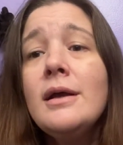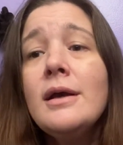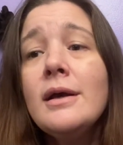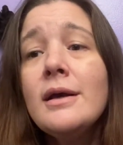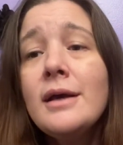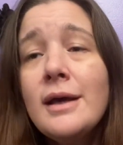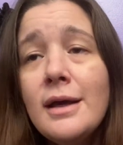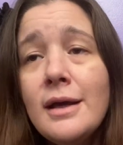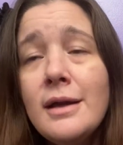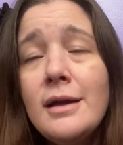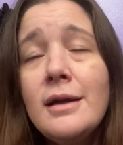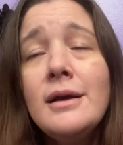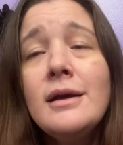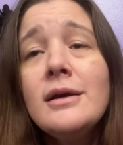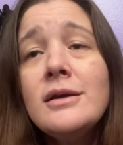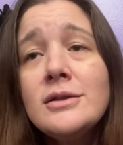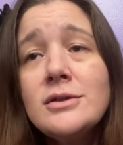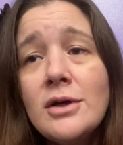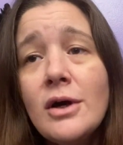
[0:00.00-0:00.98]
again,
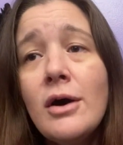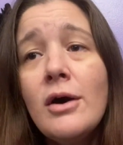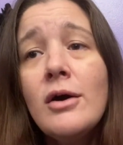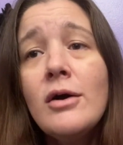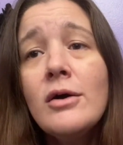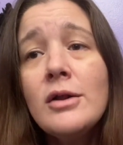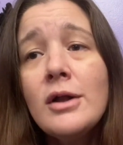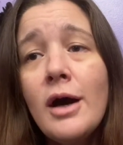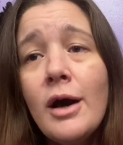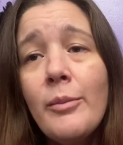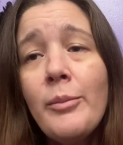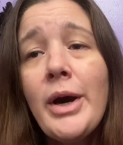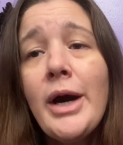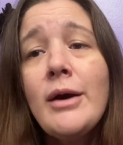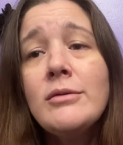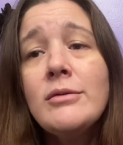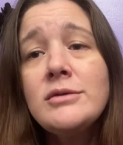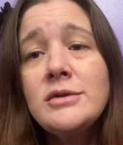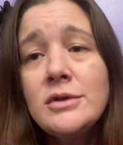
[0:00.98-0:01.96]
it's all
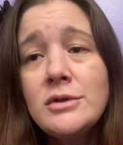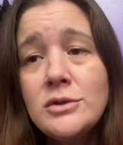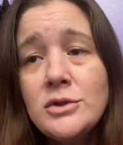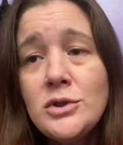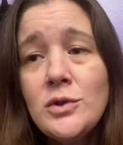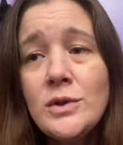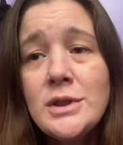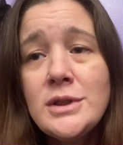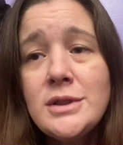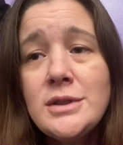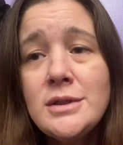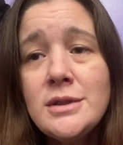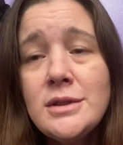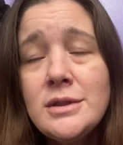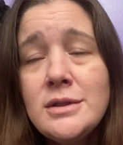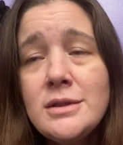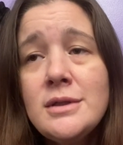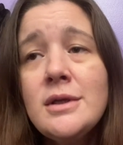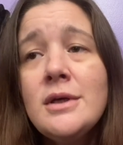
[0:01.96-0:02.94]
about
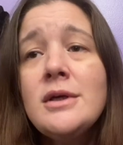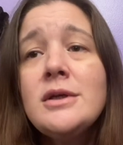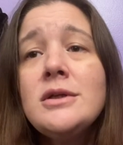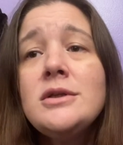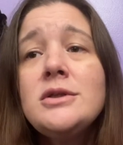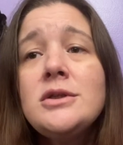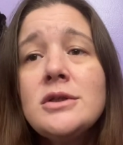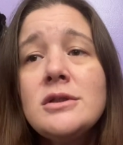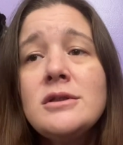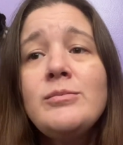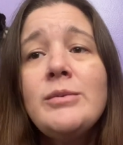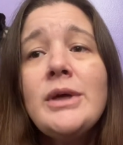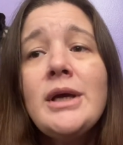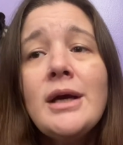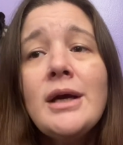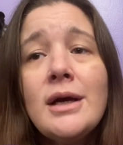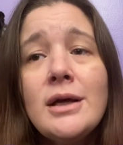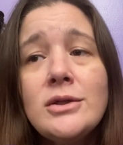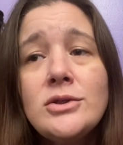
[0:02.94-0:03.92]
choices. Just
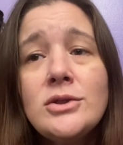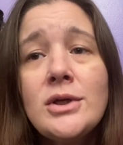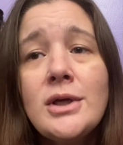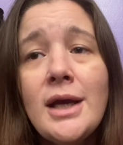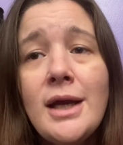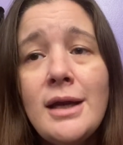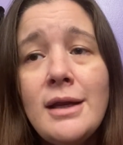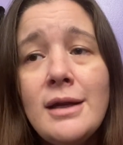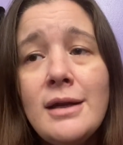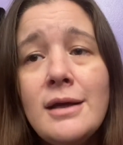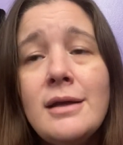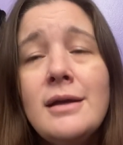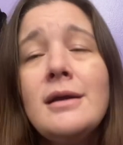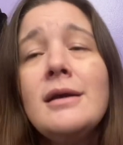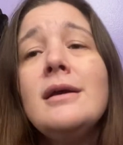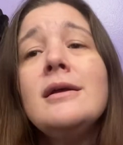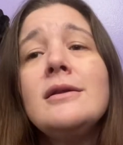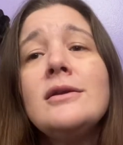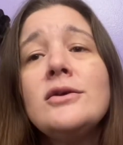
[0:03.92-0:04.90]
be educated
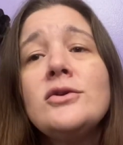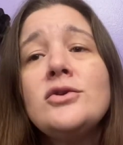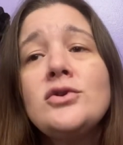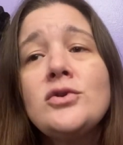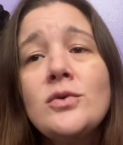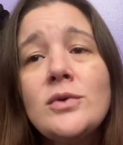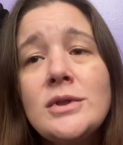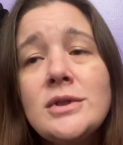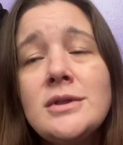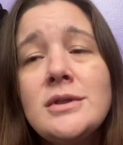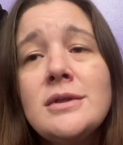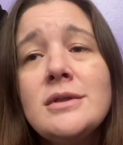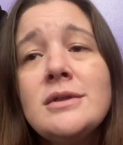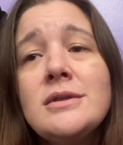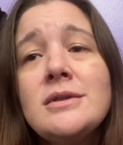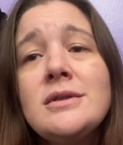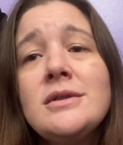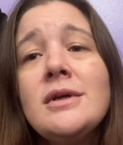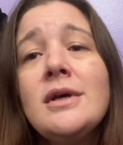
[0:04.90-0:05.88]
in the
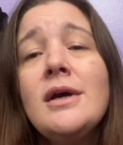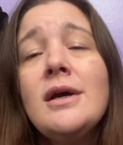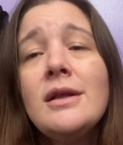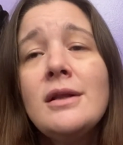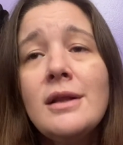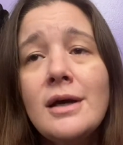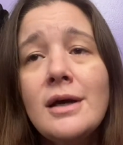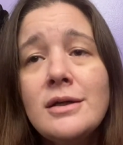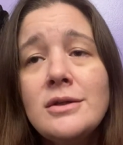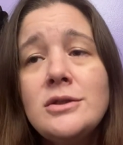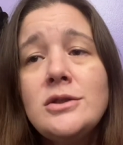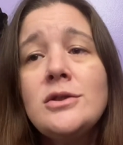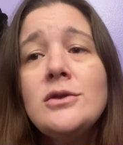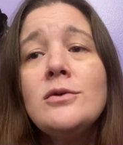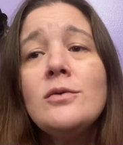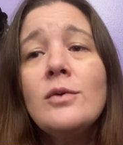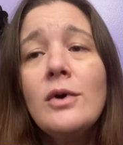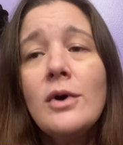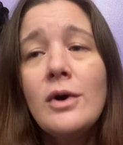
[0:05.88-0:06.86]
choices that
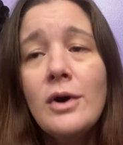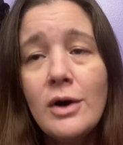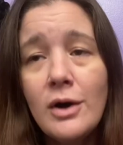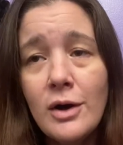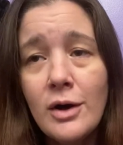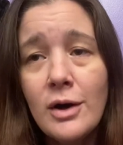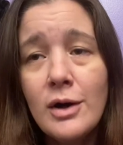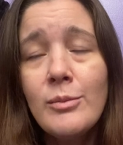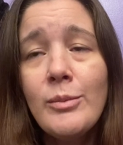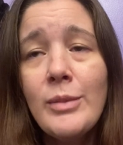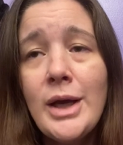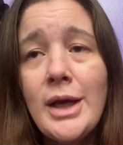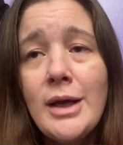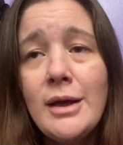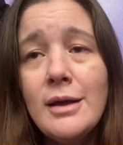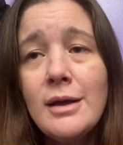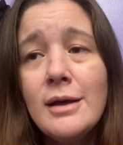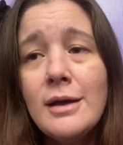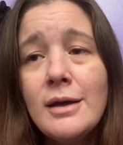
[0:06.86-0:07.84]
you are
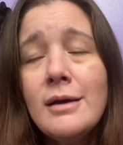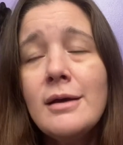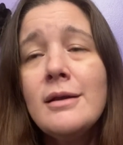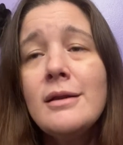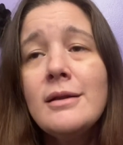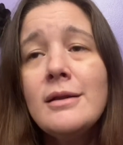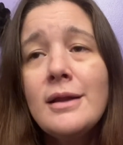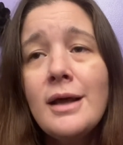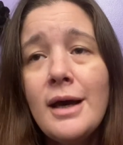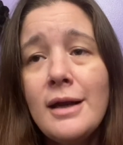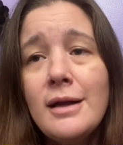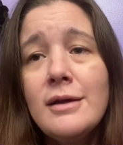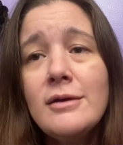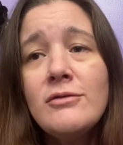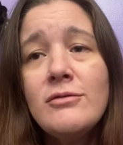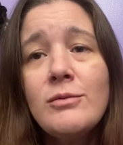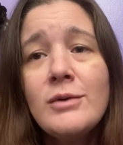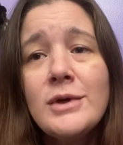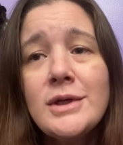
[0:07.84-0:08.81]
making. That
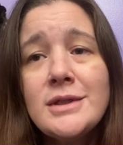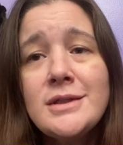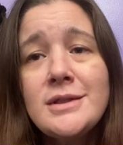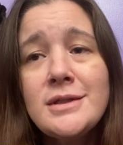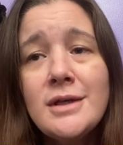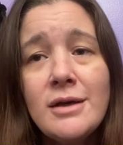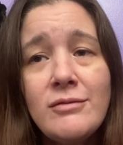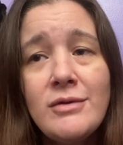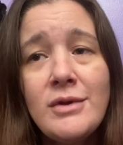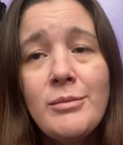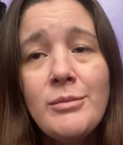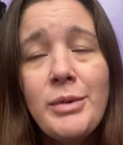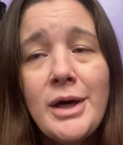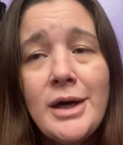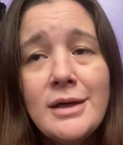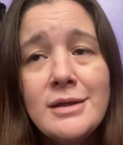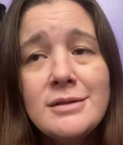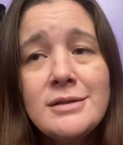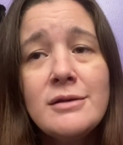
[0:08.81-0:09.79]
is what Safety
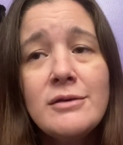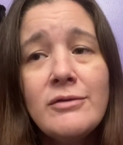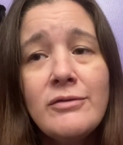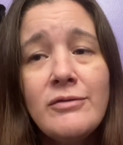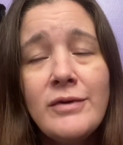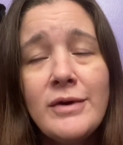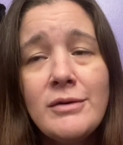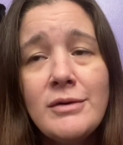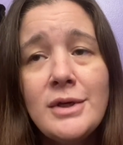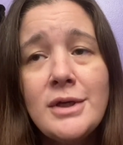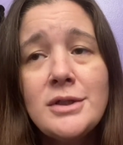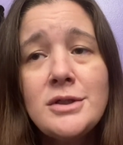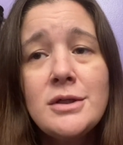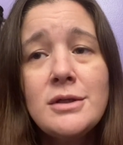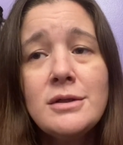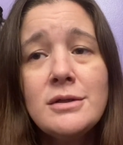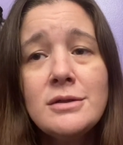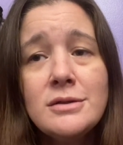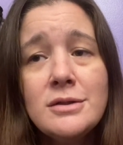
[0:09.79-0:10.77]
Positive
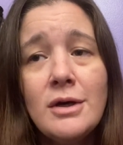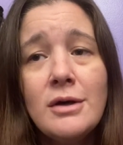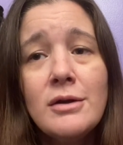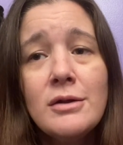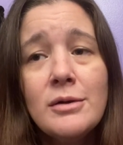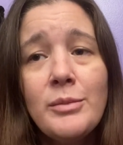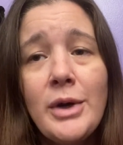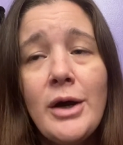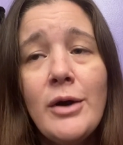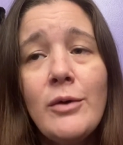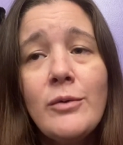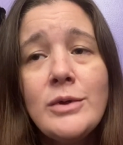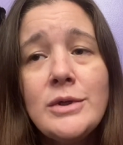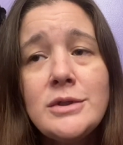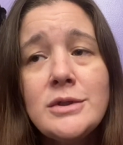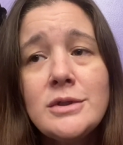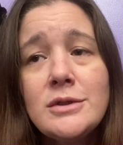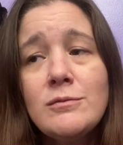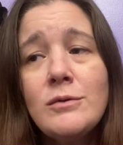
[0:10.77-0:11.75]
Foundation is all about. We
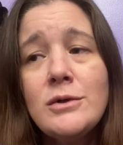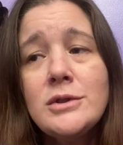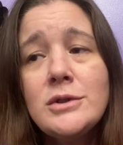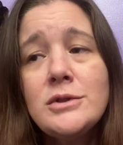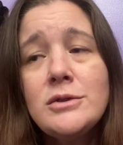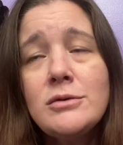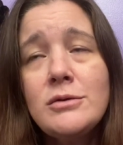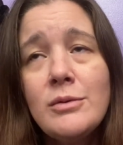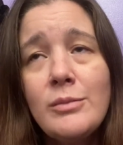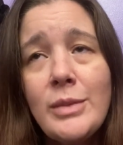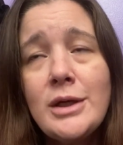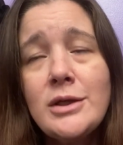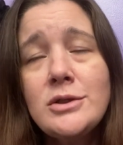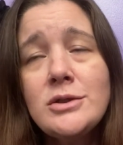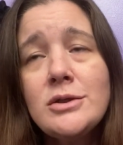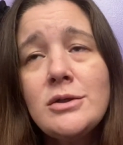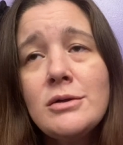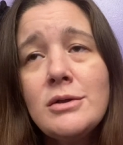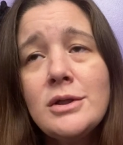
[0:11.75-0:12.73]
just want you to make
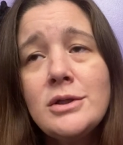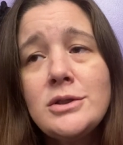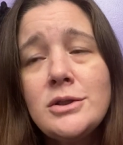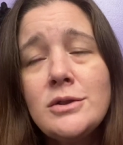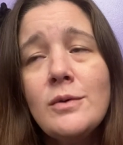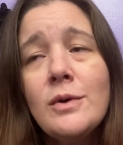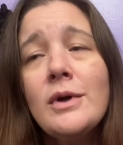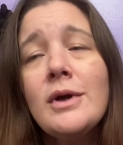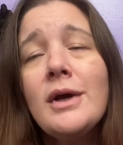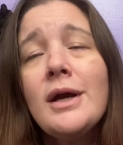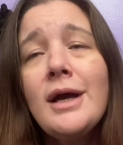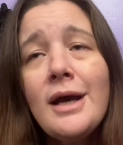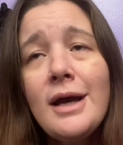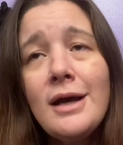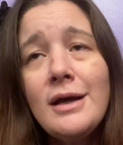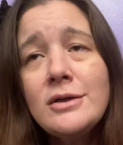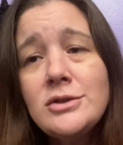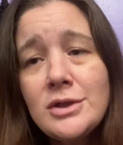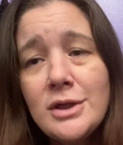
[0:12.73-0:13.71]
sure that you are
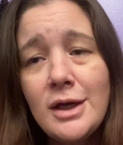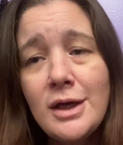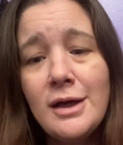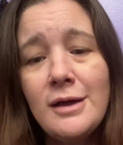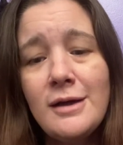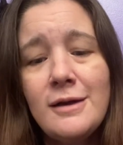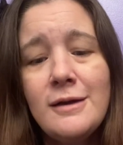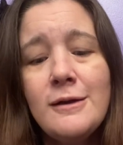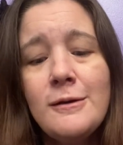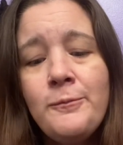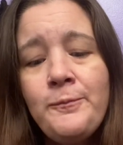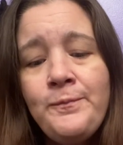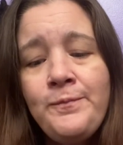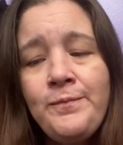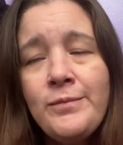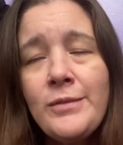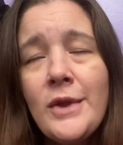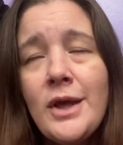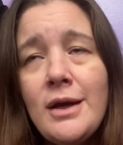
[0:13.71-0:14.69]
educated
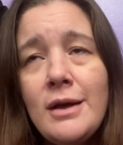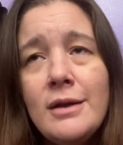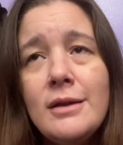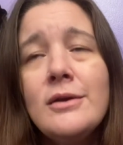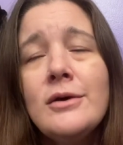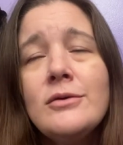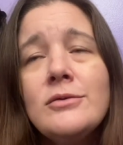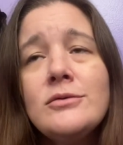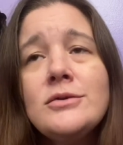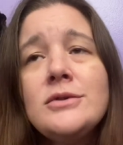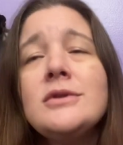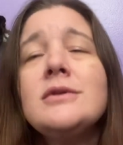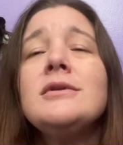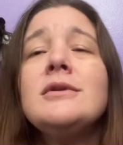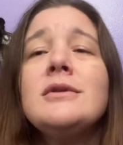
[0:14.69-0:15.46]
in those